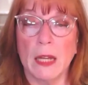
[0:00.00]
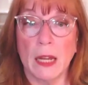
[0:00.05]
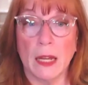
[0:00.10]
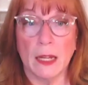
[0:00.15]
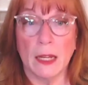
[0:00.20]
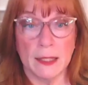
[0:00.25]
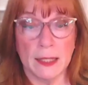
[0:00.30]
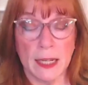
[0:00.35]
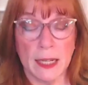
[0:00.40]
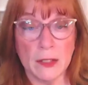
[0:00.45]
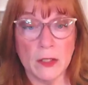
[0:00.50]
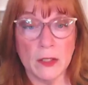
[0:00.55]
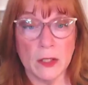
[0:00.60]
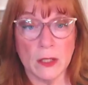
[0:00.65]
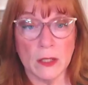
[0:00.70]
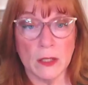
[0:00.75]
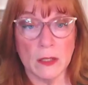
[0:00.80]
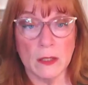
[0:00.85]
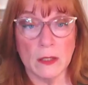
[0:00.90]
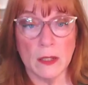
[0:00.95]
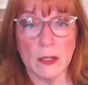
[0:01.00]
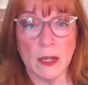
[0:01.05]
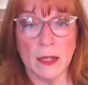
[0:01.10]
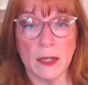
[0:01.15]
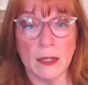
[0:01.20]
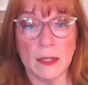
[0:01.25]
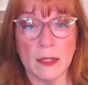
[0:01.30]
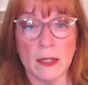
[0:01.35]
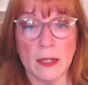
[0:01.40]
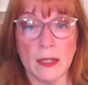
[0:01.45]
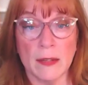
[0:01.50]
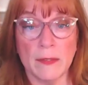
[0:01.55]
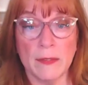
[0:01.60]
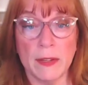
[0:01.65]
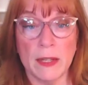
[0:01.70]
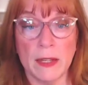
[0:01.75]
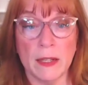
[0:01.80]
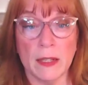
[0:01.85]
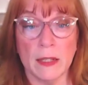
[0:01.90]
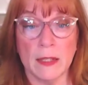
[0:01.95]
ascension and
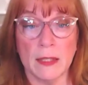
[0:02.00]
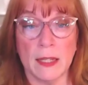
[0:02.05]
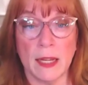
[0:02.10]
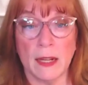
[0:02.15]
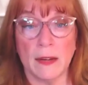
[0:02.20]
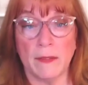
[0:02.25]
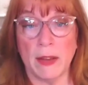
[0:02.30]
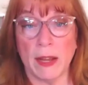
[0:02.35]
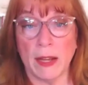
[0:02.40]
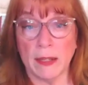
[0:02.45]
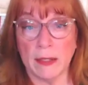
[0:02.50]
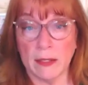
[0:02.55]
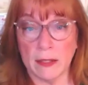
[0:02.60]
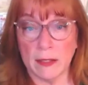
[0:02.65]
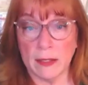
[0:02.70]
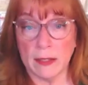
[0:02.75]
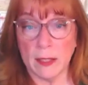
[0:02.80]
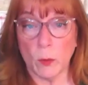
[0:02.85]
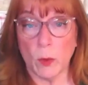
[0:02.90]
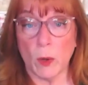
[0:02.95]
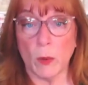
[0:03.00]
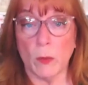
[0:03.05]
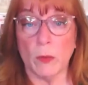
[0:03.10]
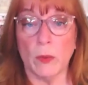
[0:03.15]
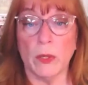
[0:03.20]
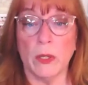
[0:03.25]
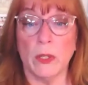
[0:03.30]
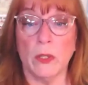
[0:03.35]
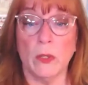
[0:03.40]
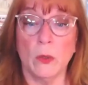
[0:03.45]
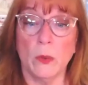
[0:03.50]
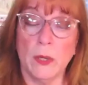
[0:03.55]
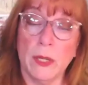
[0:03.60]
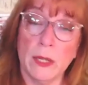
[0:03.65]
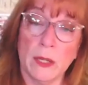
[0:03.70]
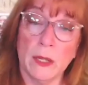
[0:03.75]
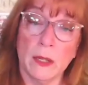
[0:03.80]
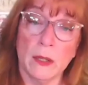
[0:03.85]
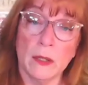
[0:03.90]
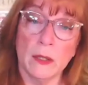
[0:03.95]
living a state of ecstasy, what we're doing
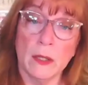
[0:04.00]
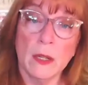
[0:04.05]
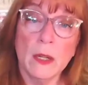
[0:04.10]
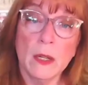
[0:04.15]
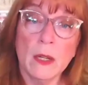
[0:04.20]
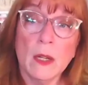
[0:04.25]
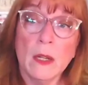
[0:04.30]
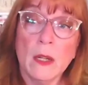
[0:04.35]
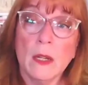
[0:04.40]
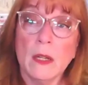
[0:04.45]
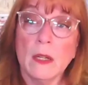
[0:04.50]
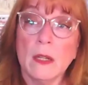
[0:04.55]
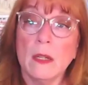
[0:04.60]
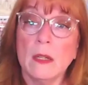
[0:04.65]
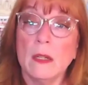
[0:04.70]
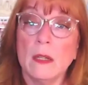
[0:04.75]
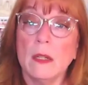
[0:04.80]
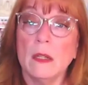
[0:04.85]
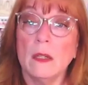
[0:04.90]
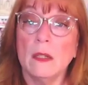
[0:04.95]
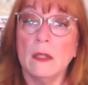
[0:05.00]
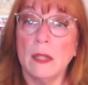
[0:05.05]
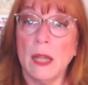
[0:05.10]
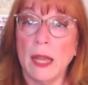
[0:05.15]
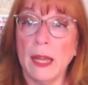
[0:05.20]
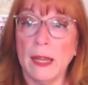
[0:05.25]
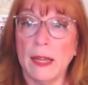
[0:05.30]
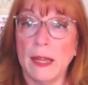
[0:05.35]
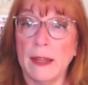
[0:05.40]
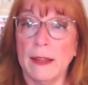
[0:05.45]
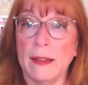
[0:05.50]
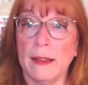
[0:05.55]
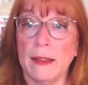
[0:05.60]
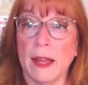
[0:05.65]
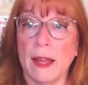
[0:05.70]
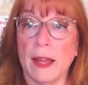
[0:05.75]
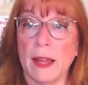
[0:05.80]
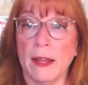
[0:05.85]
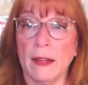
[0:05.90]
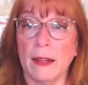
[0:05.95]
is saying
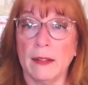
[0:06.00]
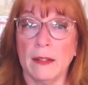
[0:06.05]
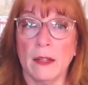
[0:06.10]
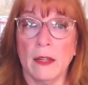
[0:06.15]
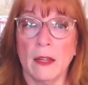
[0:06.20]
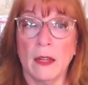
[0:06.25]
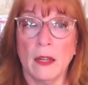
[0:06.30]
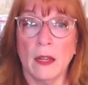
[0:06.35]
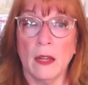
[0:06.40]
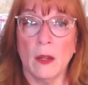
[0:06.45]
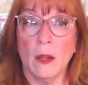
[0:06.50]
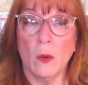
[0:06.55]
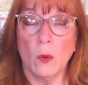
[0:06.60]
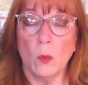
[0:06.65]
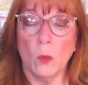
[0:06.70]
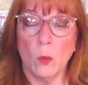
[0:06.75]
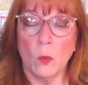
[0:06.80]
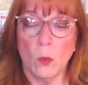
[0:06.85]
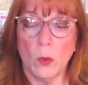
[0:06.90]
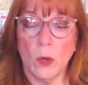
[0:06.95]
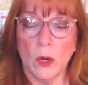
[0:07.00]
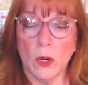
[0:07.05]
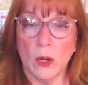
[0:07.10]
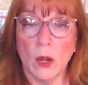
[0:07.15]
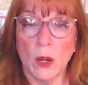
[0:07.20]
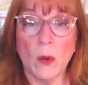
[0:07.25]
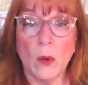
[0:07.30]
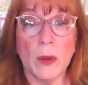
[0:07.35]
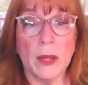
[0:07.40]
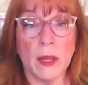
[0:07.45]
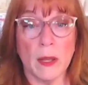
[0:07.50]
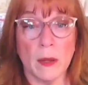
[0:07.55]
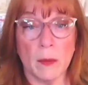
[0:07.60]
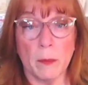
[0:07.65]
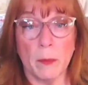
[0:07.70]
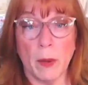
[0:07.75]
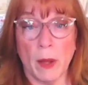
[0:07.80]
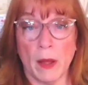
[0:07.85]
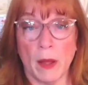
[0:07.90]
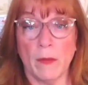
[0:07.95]
that we're going
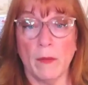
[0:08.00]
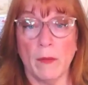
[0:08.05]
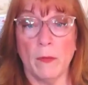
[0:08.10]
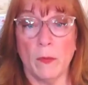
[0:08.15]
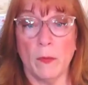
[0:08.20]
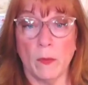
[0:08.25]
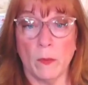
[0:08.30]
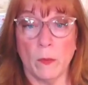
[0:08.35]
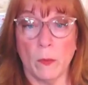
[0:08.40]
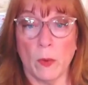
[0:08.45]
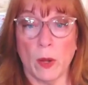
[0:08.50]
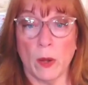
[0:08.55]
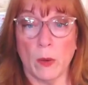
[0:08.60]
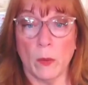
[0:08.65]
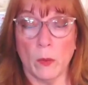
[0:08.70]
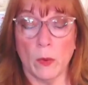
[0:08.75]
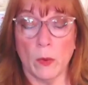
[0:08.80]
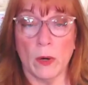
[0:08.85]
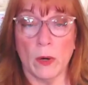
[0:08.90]
above what